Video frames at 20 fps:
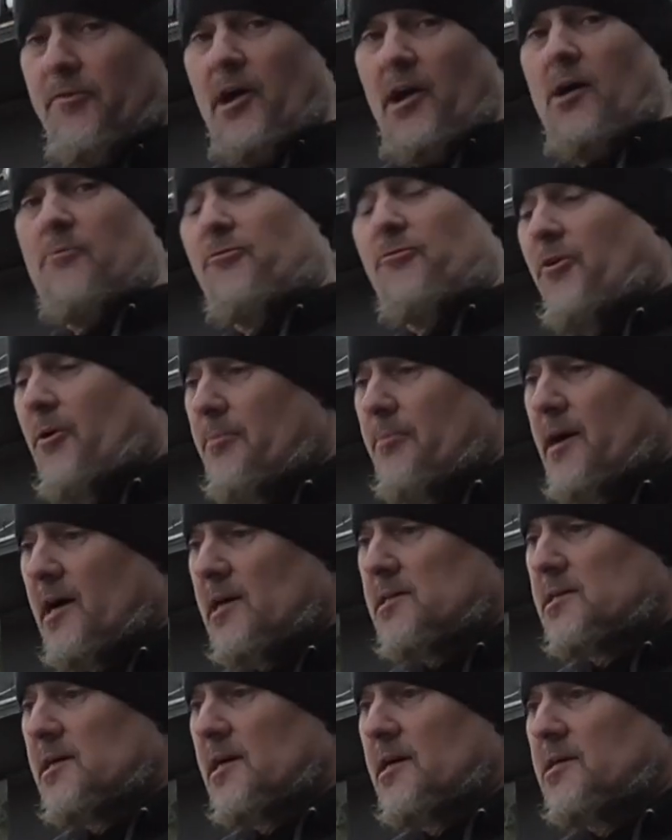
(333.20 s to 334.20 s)
we've learnt from
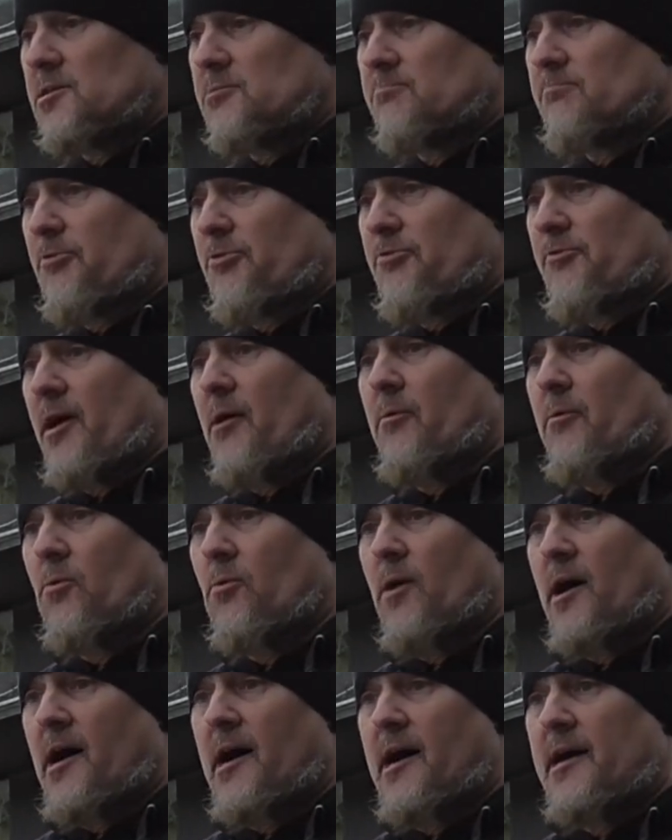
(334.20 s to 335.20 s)
this is throw
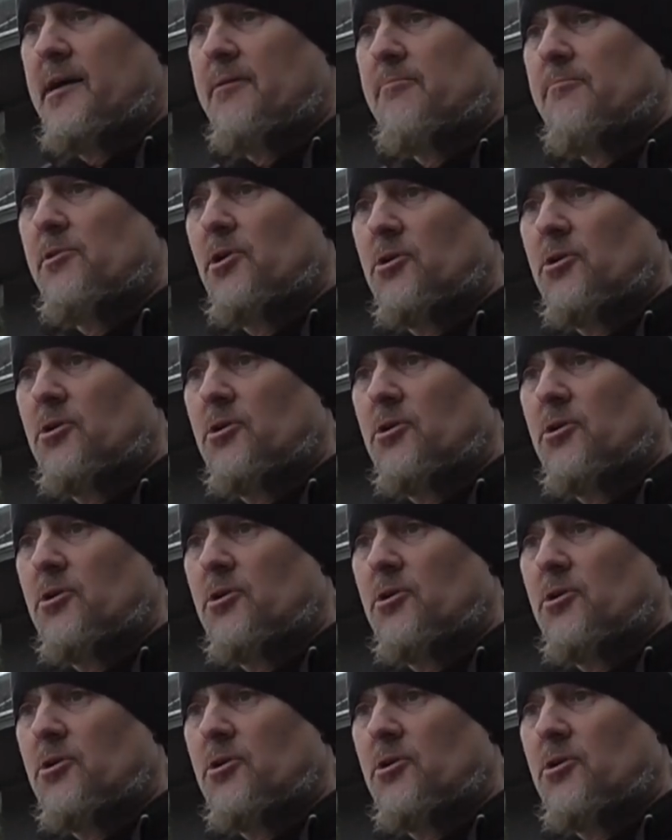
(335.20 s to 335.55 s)
away